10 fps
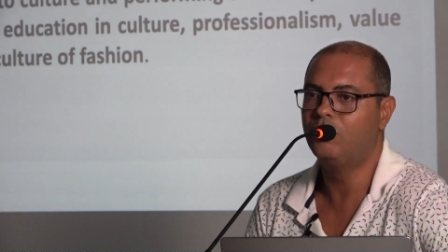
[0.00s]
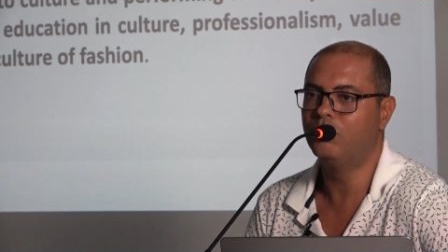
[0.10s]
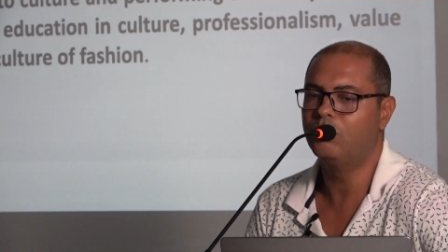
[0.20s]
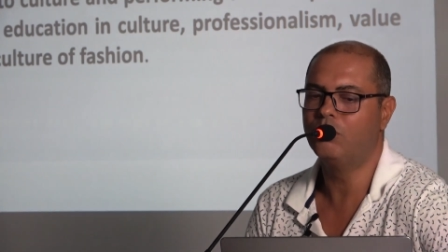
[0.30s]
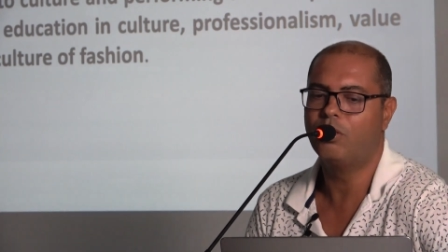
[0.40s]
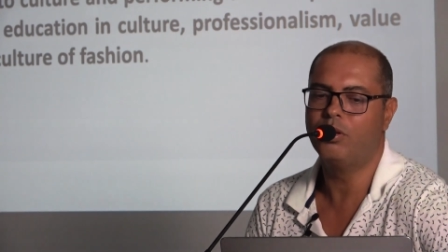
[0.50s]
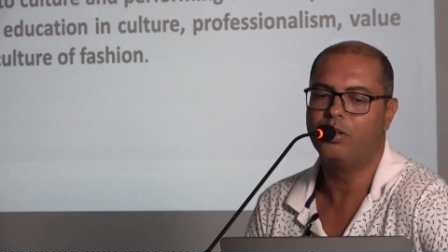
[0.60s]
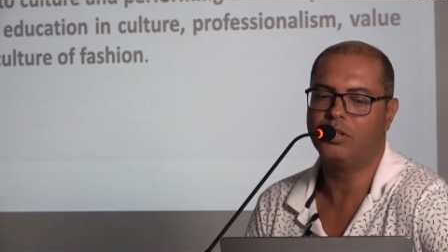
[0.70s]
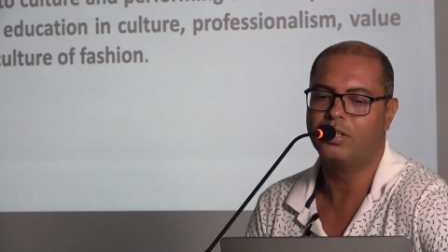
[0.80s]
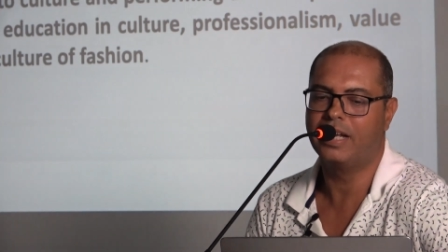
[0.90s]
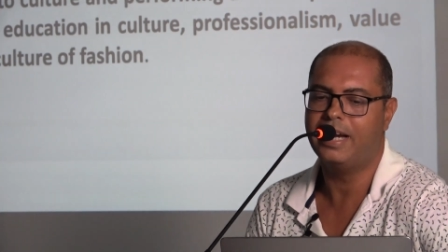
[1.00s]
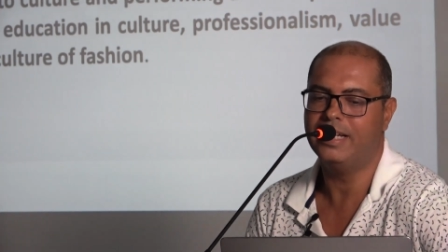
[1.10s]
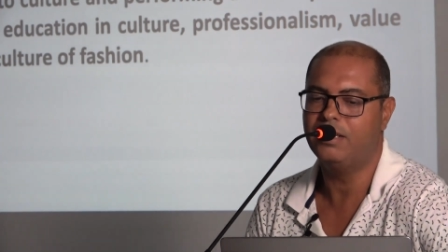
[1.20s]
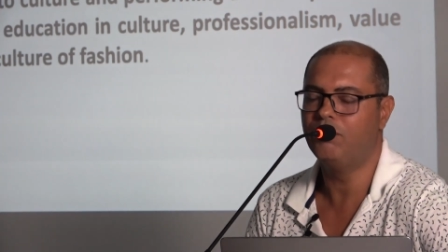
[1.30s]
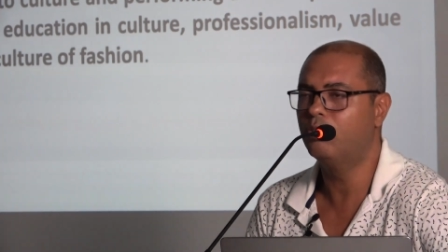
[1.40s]
due to the
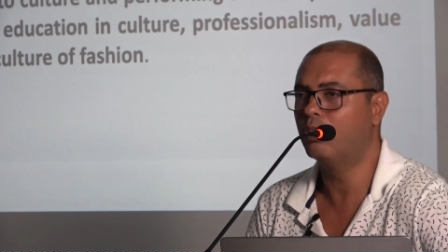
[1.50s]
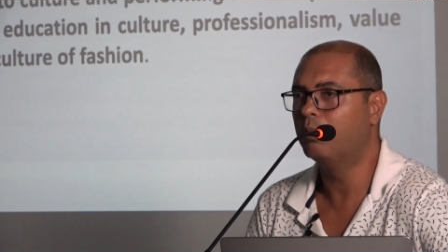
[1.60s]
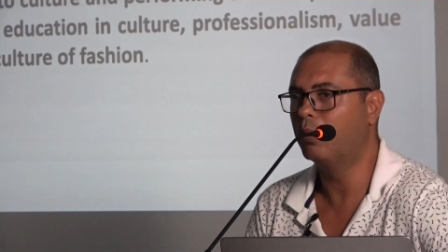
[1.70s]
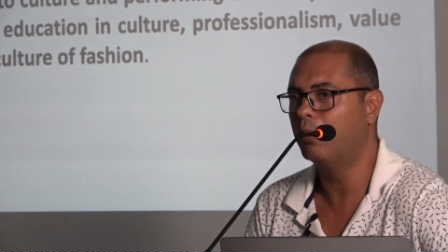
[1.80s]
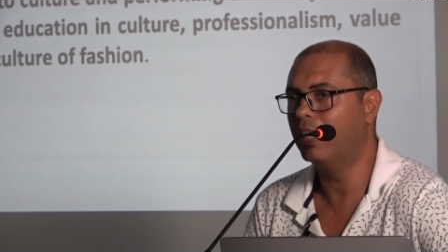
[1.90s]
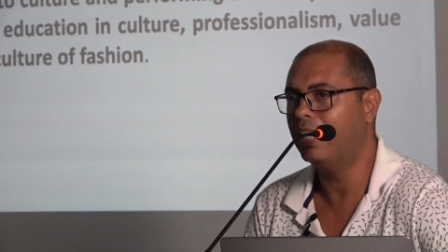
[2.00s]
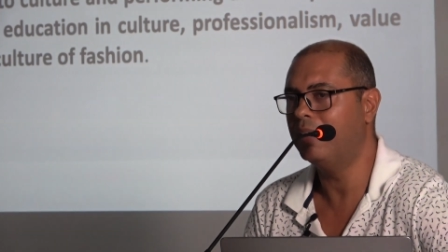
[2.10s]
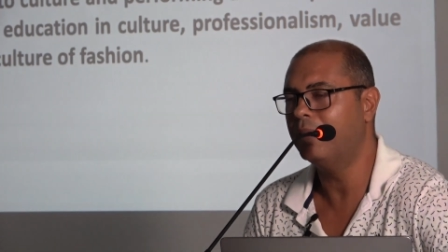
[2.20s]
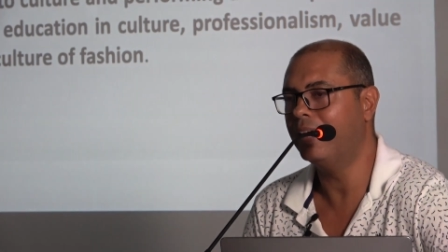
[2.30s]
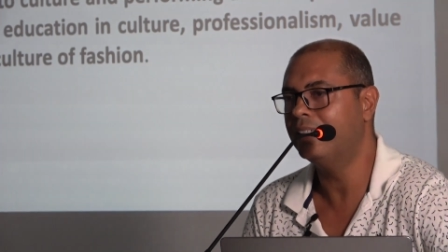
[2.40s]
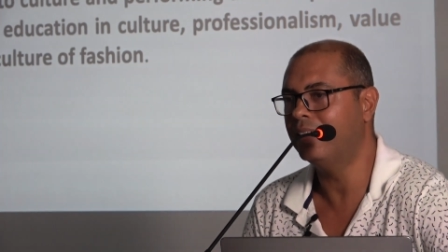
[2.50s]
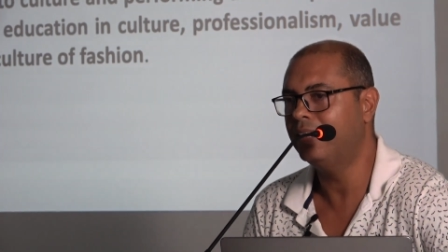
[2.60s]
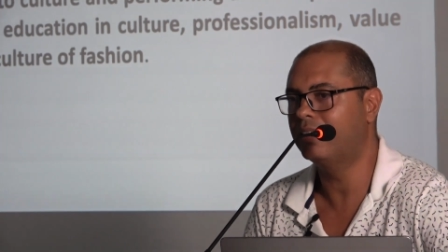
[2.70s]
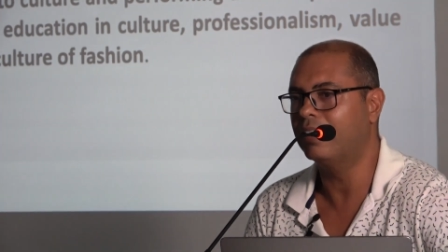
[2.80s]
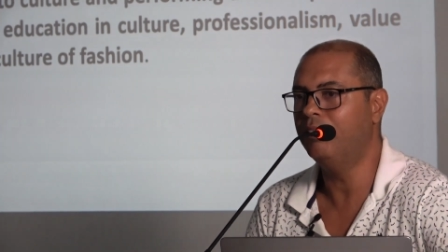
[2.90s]
Creative Europe program, and
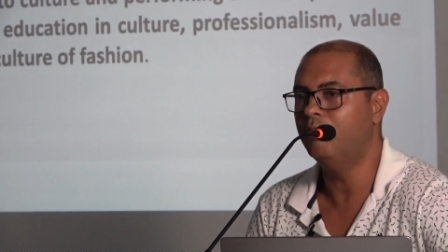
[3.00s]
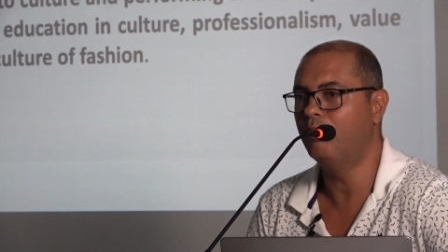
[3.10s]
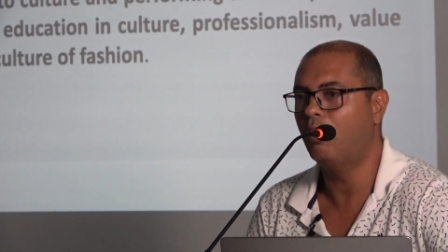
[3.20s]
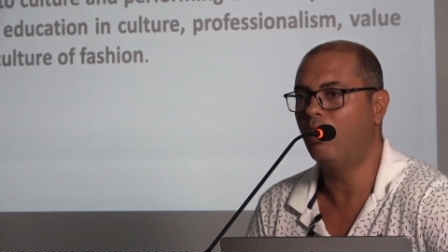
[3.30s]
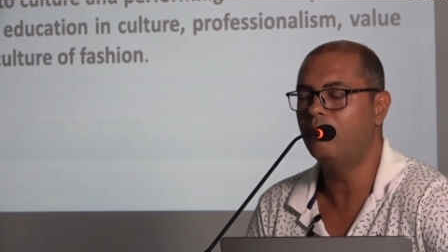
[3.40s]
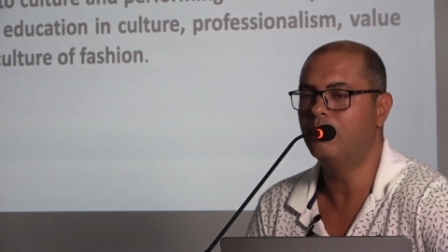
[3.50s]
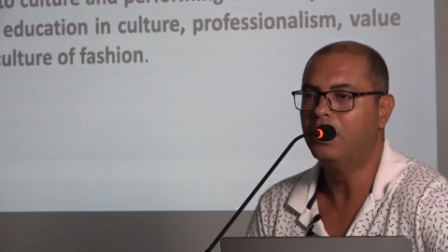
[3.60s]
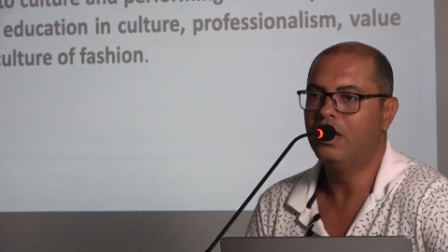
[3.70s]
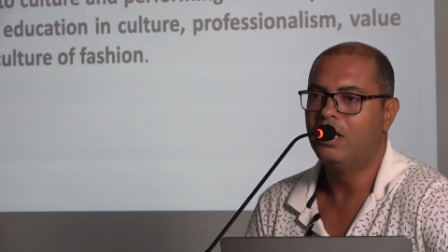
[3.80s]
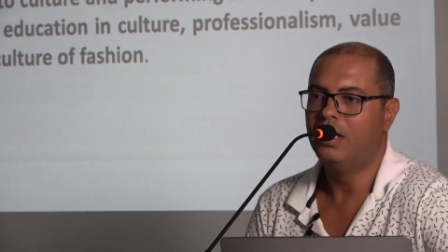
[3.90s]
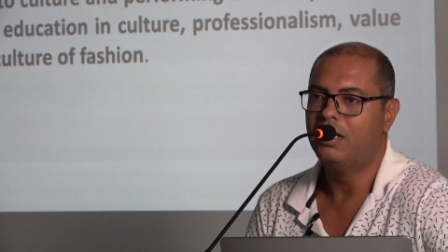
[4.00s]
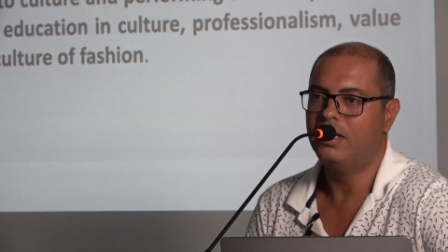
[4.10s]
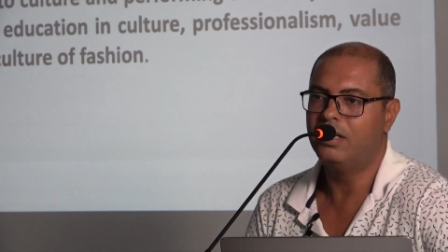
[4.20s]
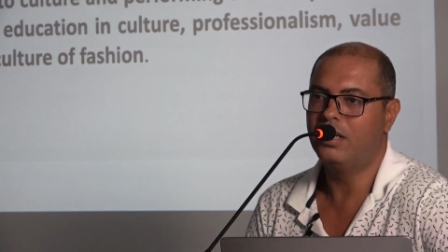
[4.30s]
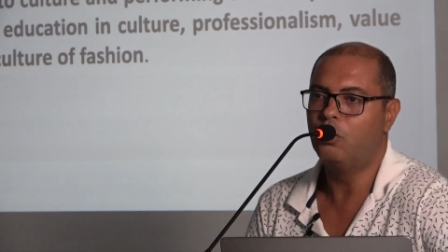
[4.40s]
it's involved
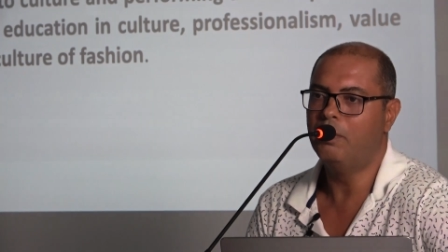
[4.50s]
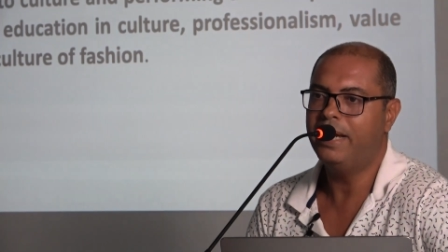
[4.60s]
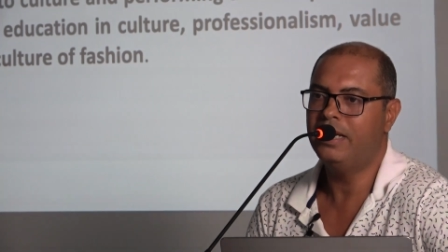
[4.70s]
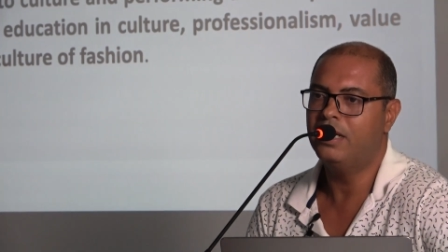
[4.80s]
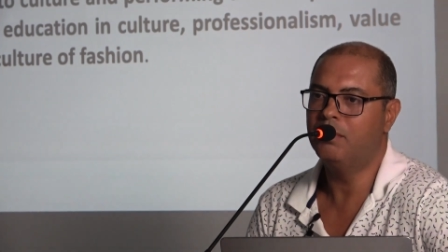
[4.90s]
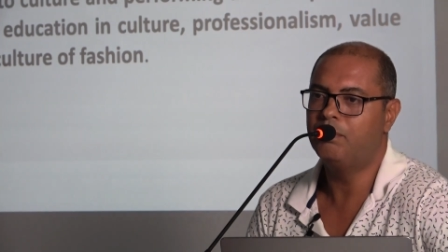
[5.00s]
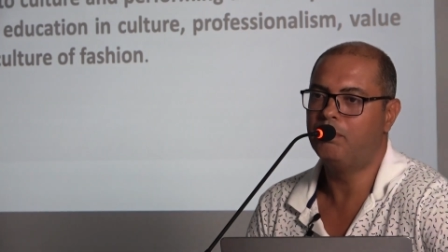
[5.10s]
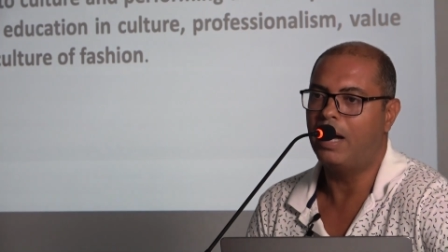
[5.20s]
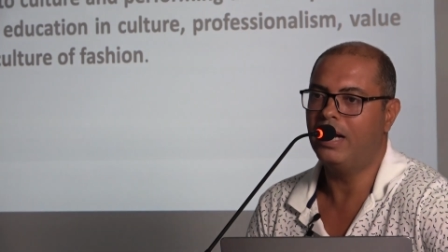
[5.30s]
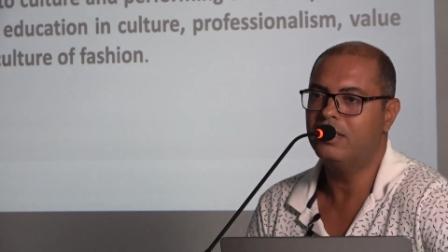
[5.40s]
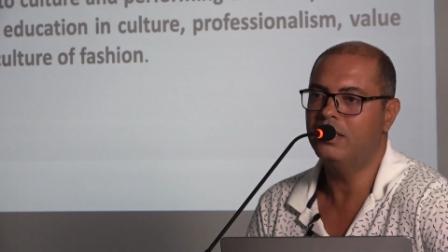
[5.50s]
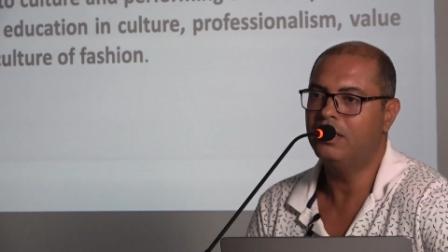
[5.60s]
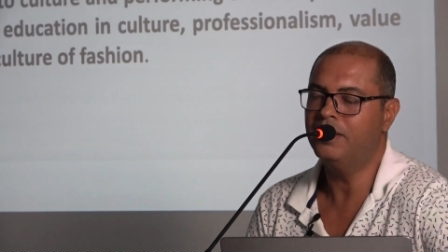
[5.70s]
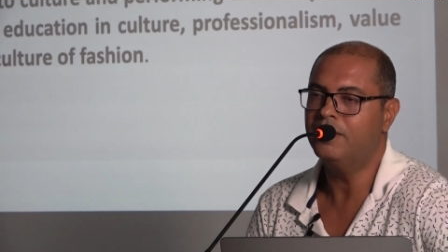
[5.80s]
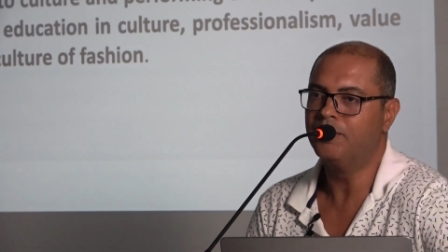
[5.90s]
Romanian
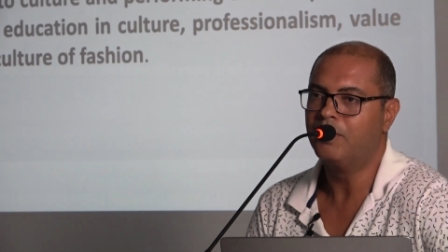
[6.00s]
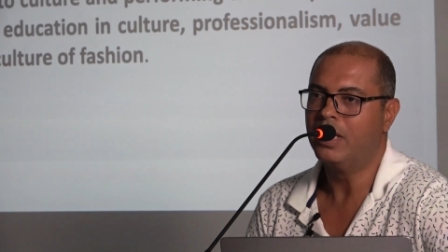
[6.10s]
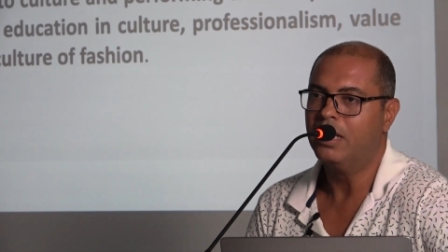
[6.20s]
partner